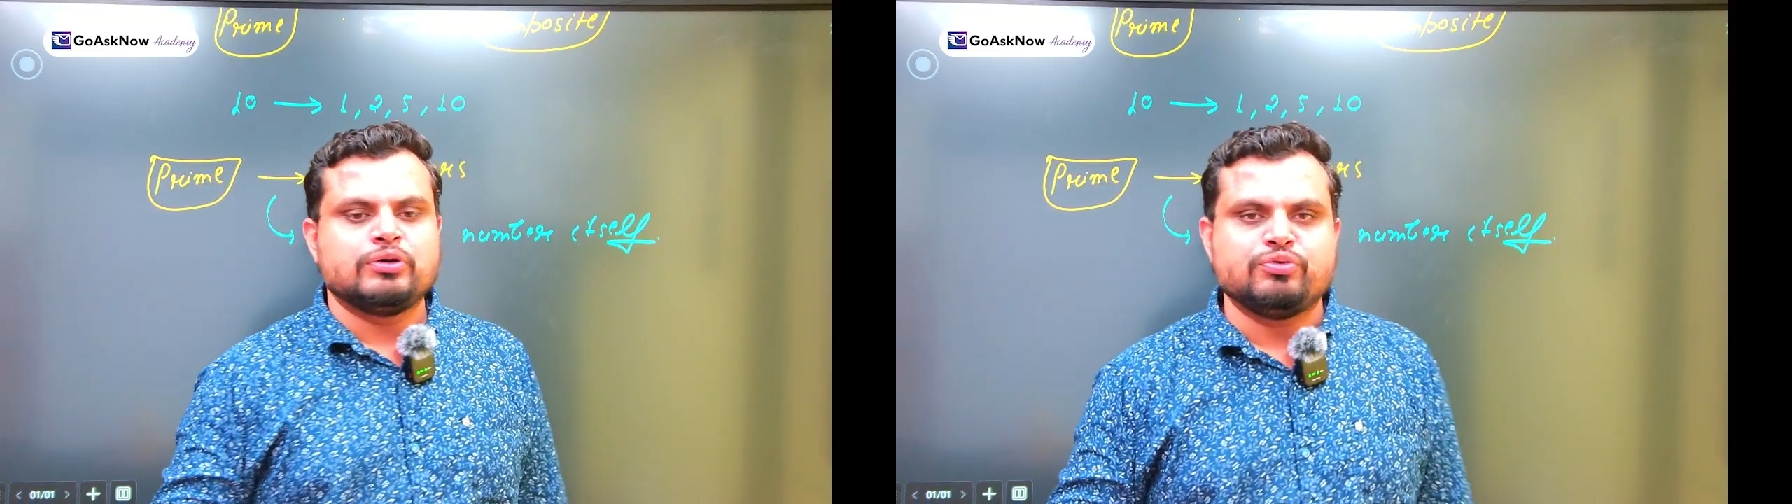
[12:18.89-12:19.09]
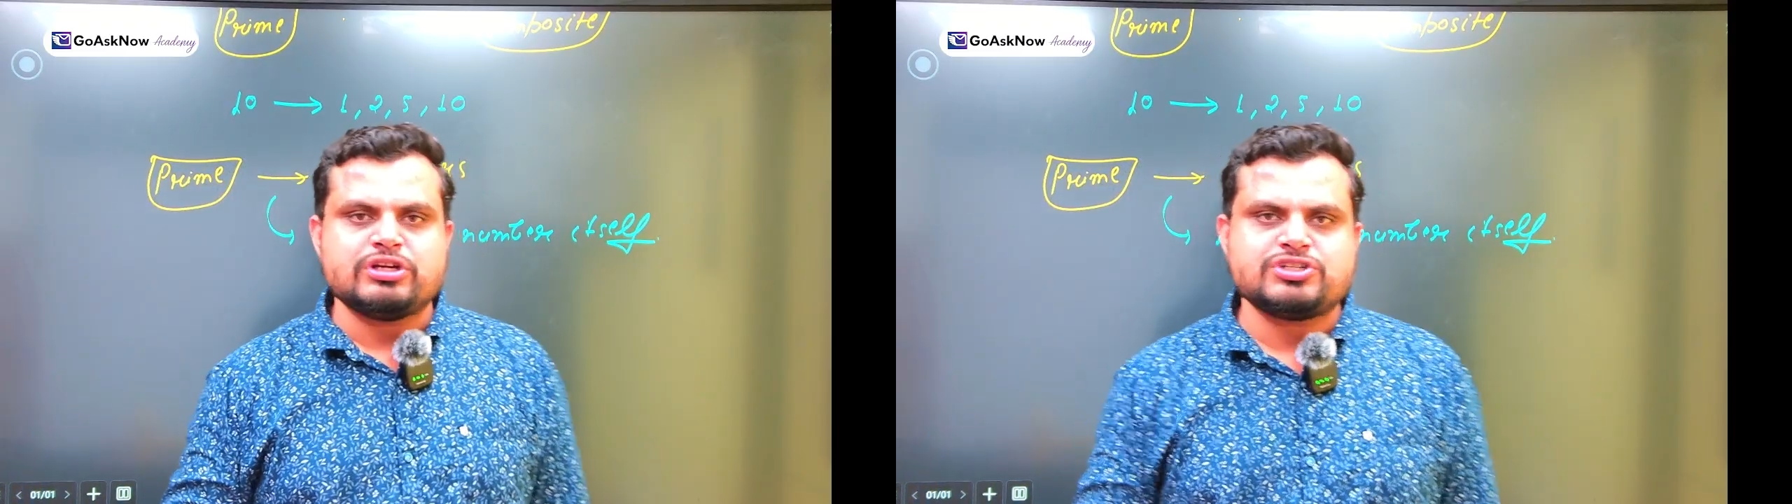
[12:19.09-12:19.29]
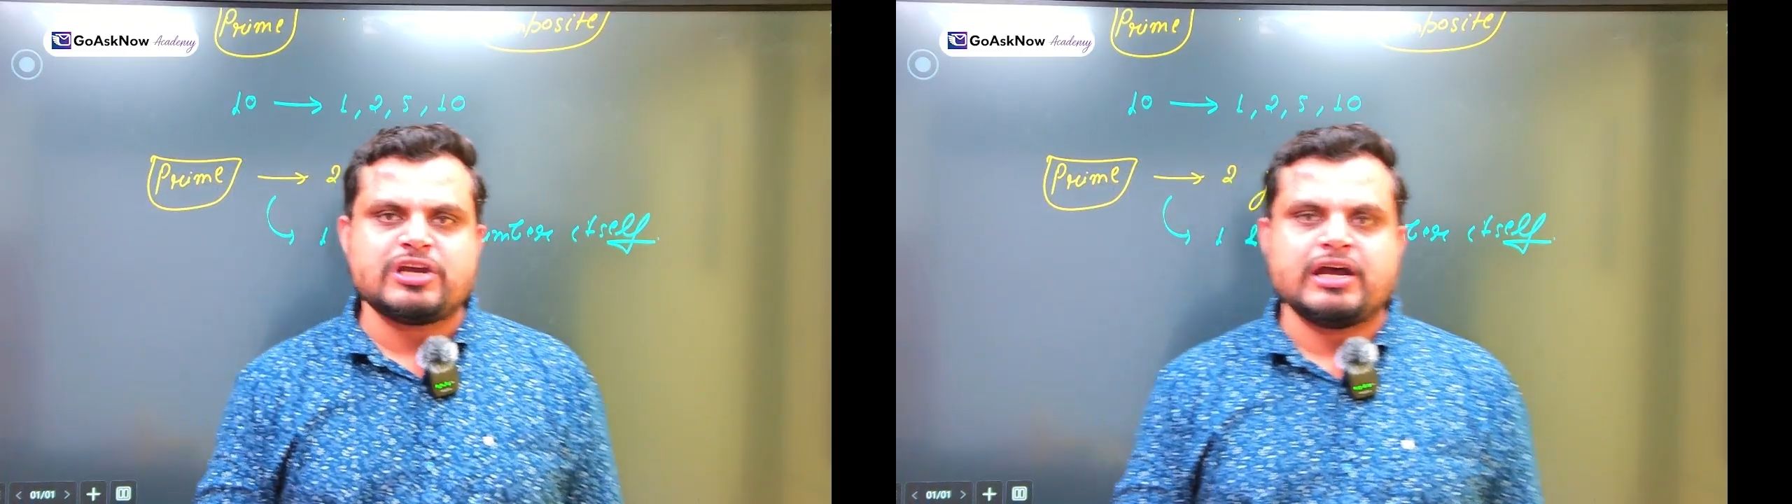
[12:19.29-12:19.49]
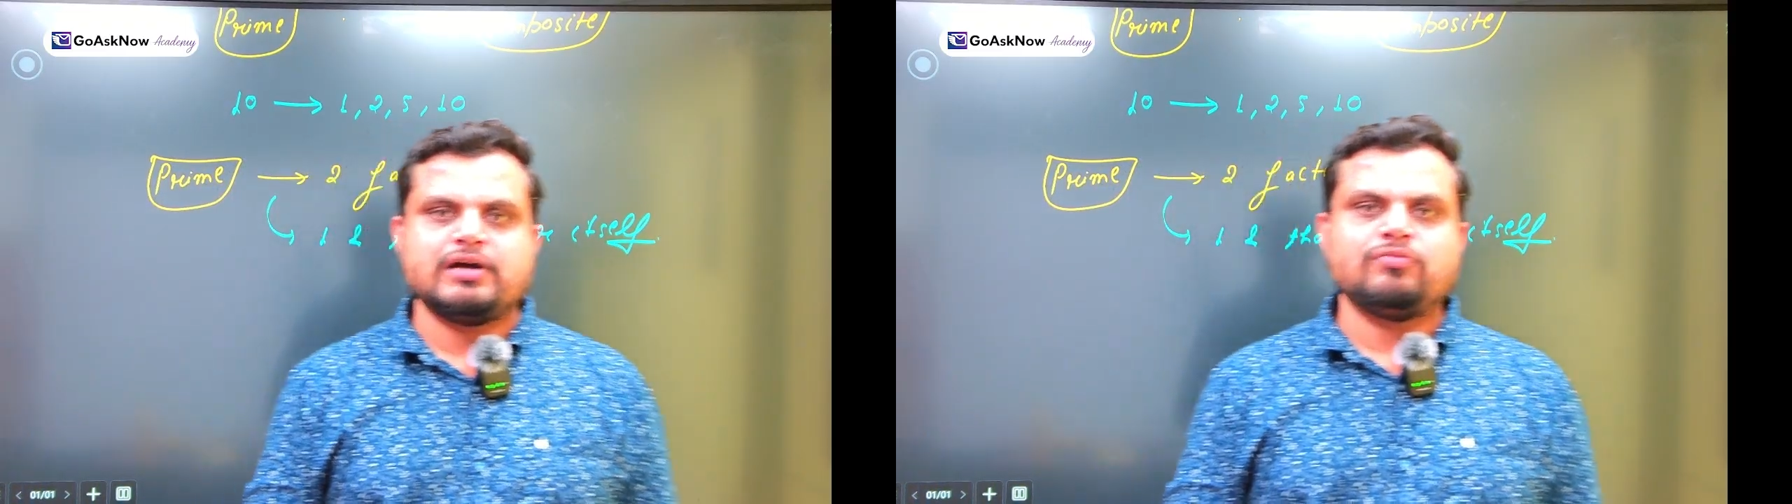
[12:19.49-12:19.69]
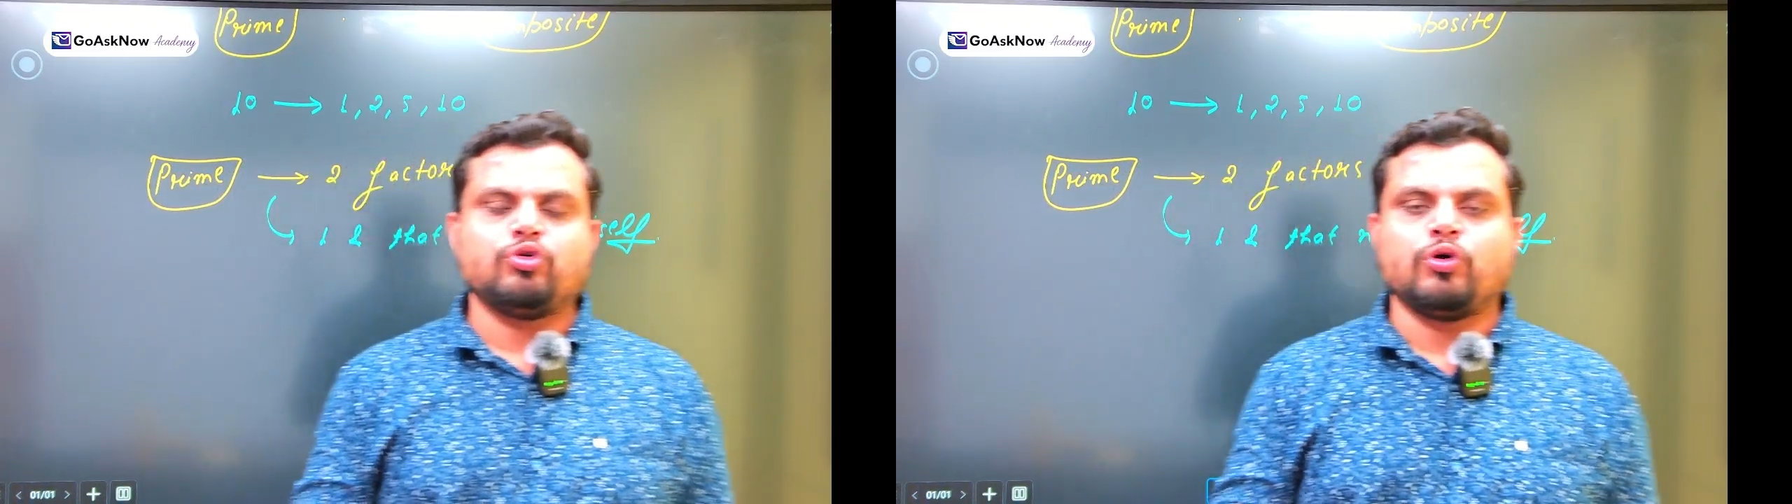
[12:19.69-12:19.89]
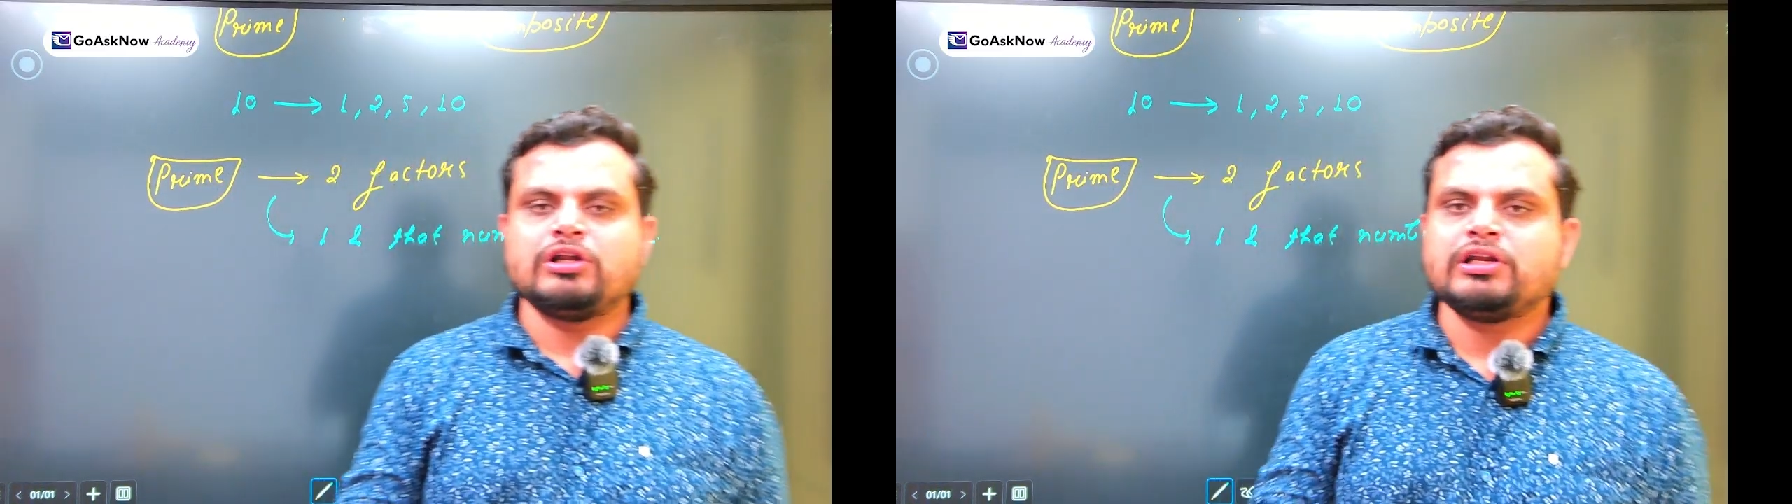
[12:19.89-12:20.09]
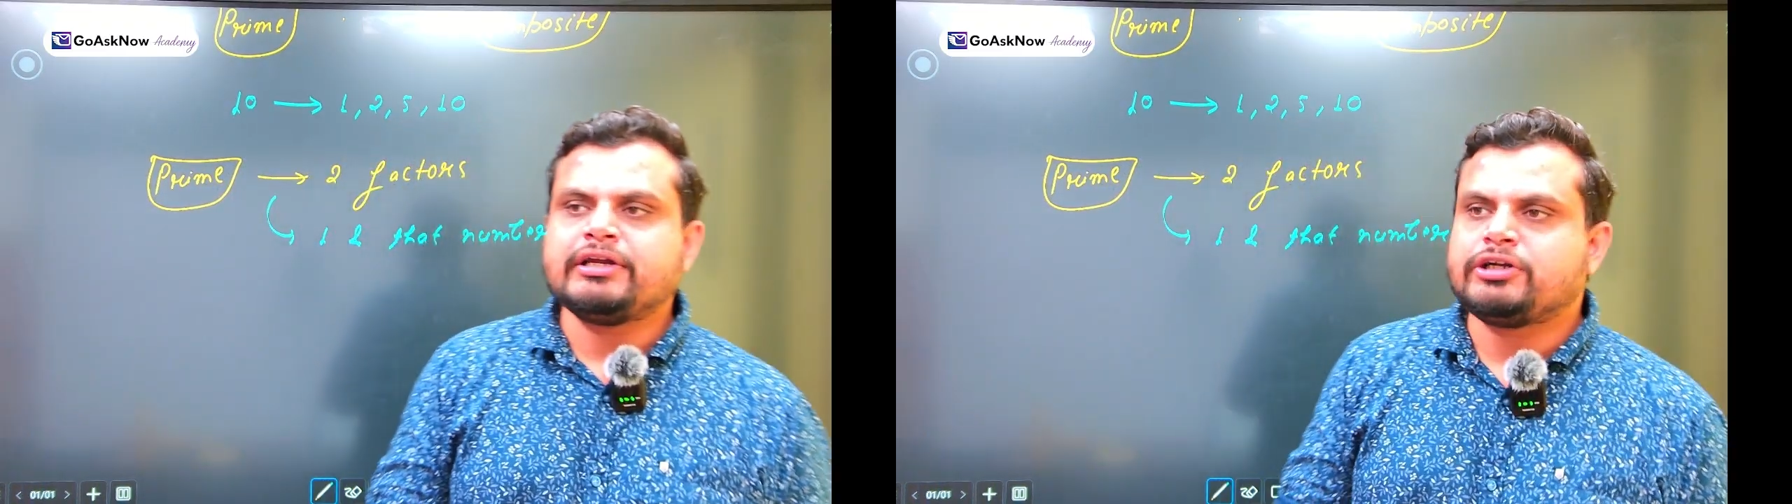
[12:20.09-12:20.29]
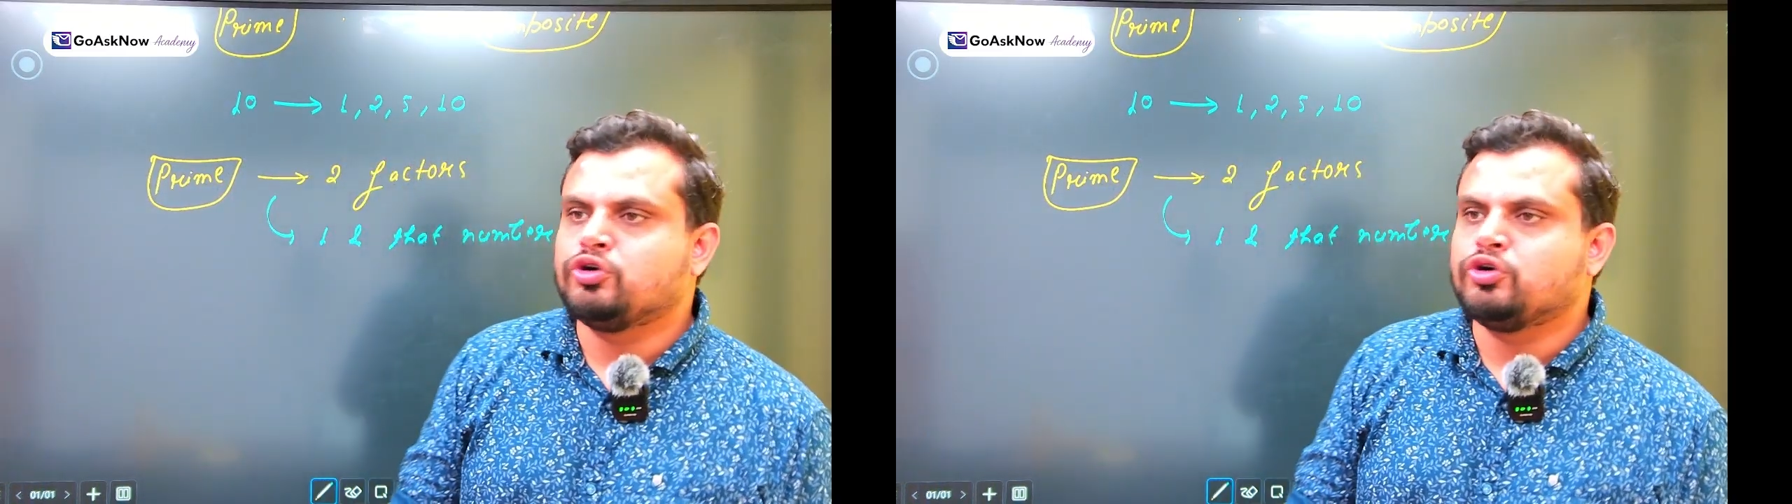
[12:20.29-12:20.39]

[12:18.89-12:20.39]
which have only